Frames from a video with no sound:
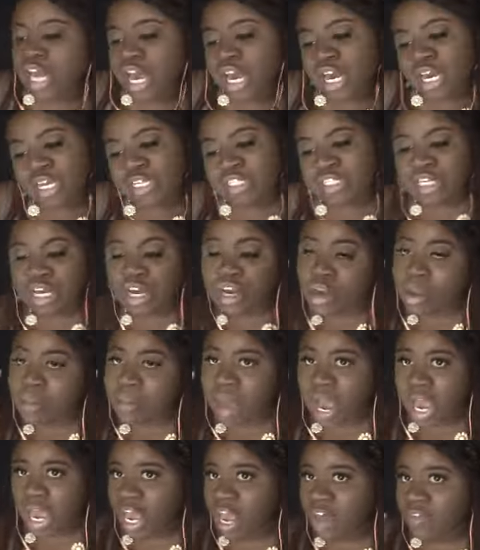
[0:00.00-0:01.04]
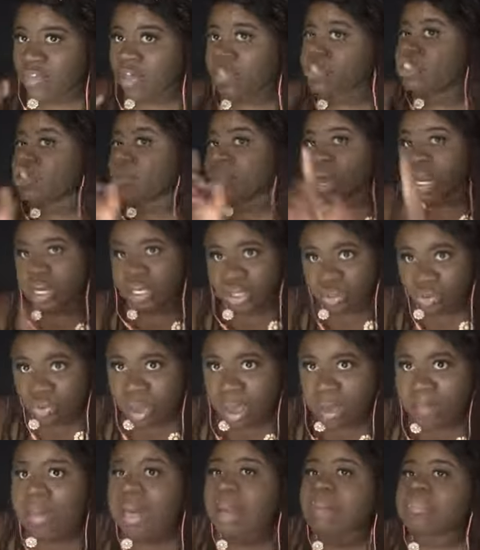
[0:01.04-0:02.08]
have a song in my headphones. Nobody knew
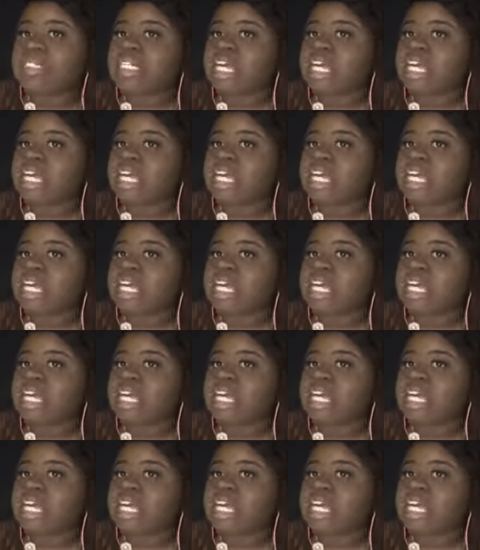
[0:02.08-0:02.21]
that, but I'm